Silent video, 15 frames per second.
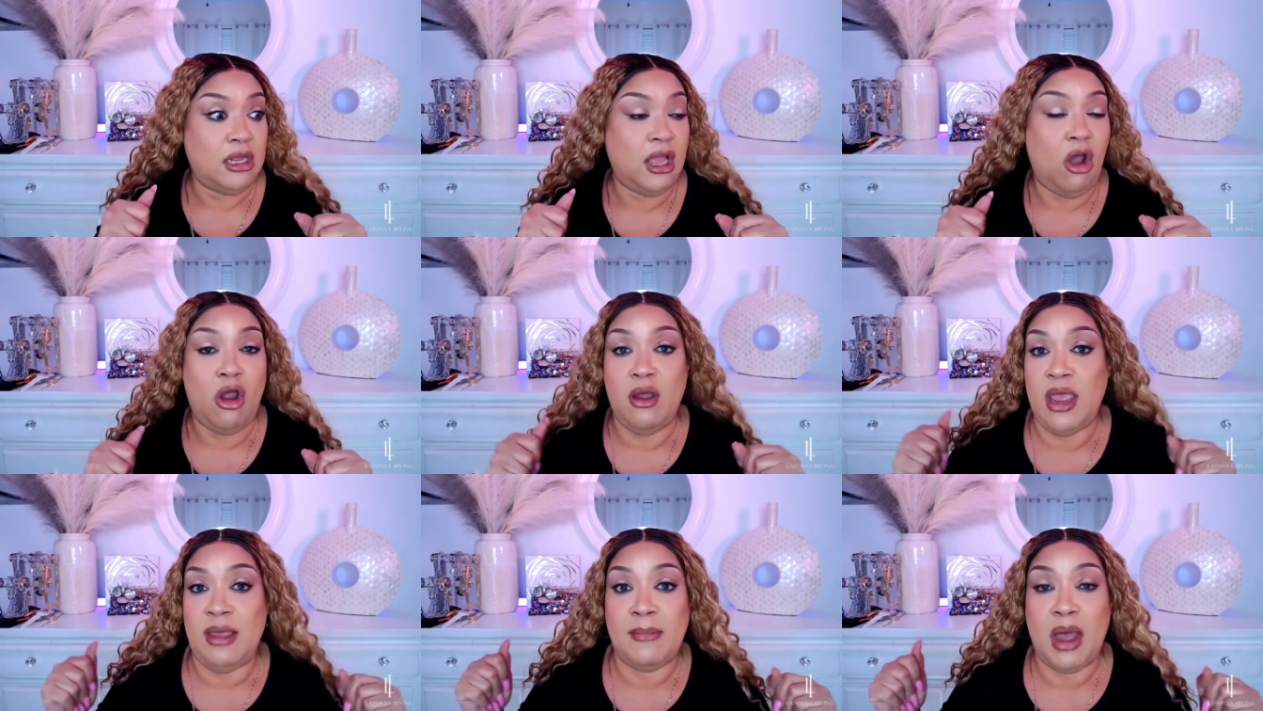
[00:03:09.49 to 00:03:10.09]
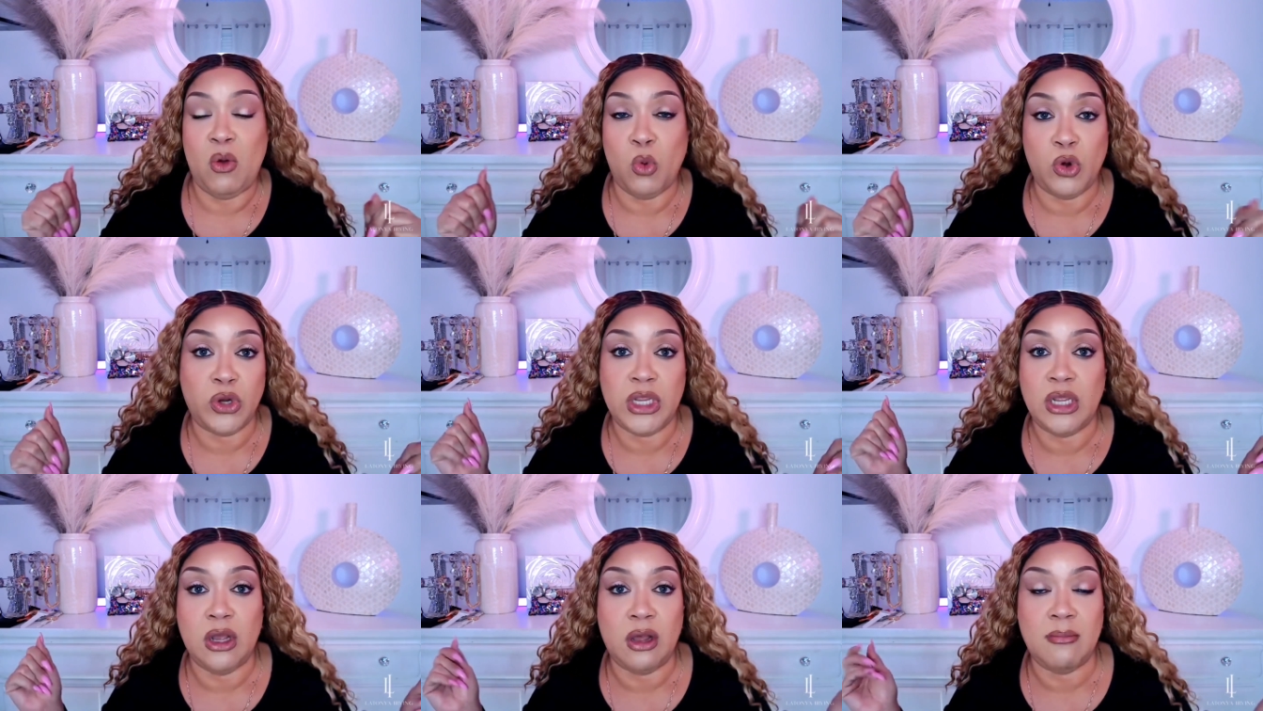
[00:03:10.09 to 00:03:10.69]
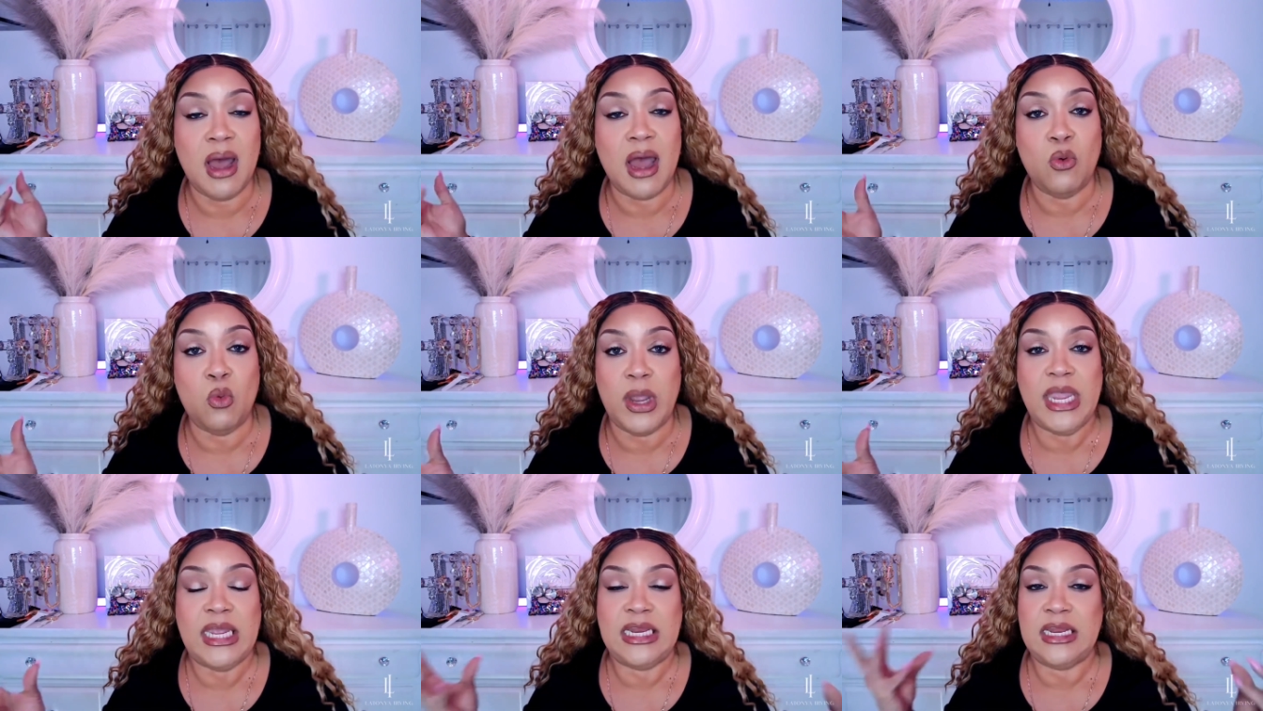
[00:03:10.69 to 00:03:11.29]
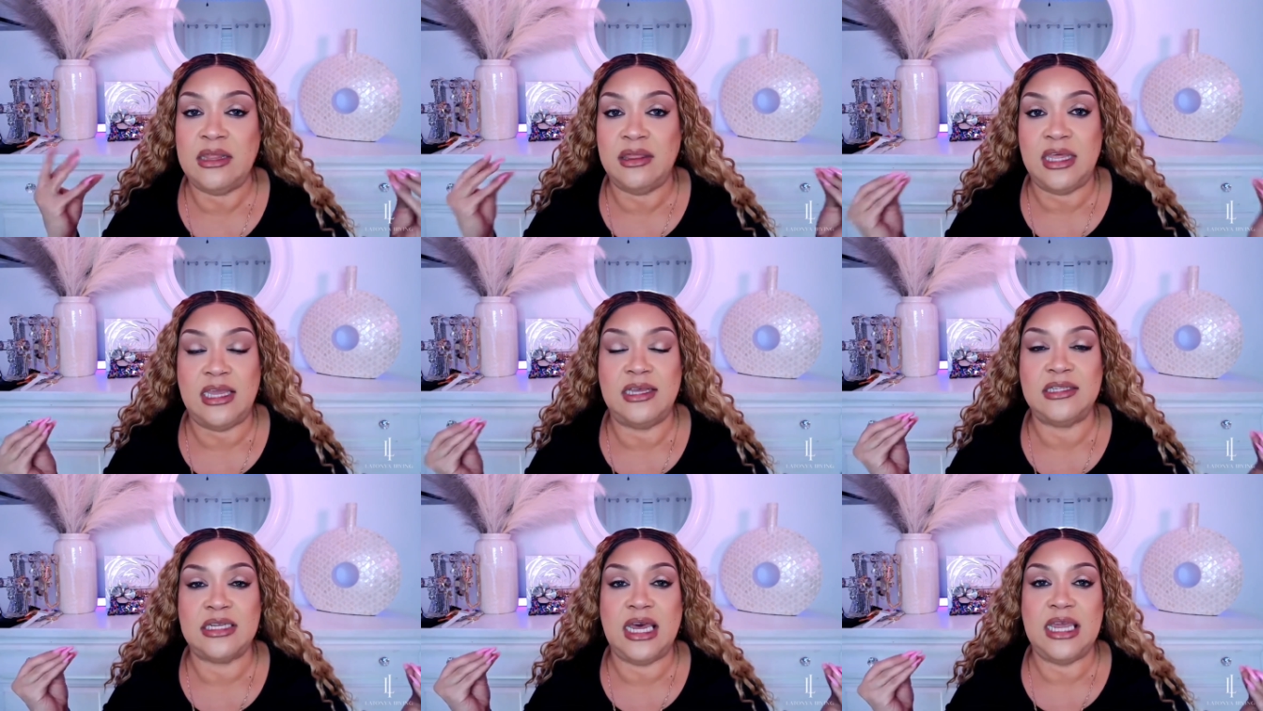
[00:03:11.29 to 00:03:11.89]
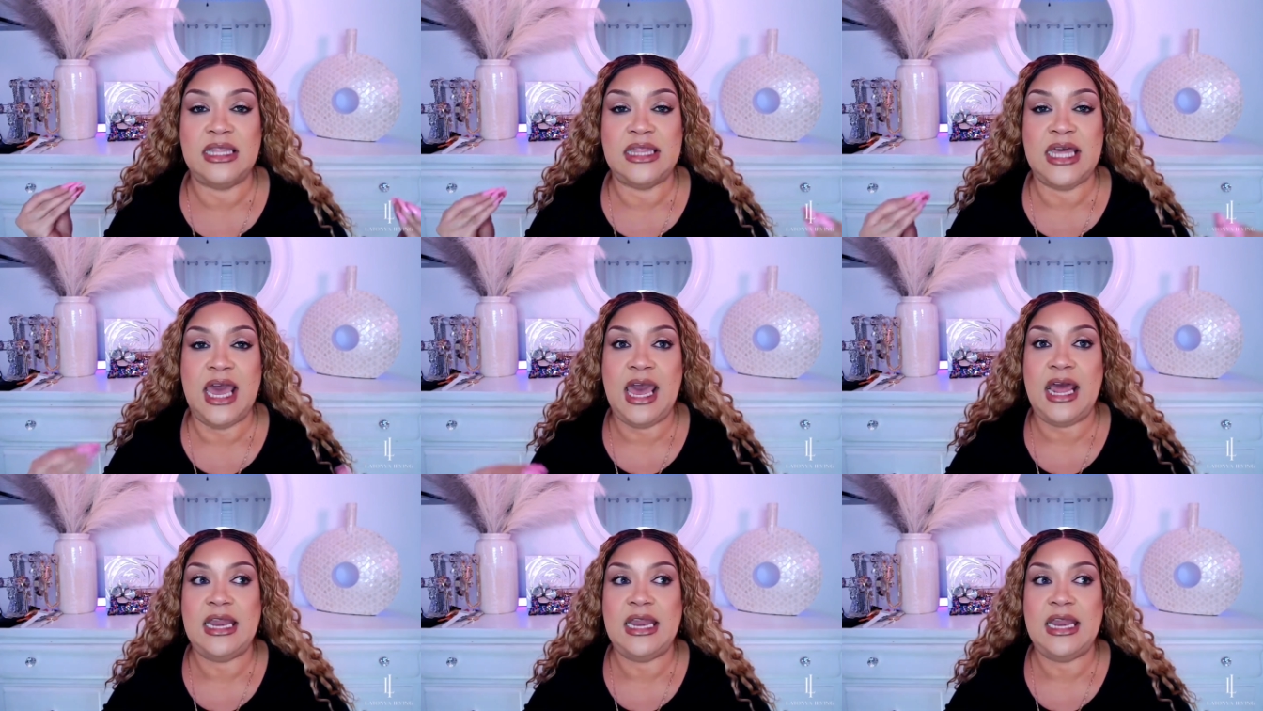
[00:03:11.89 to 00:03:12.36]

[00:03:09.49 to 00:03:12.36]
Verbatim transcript: or am I working on my weight and things like that.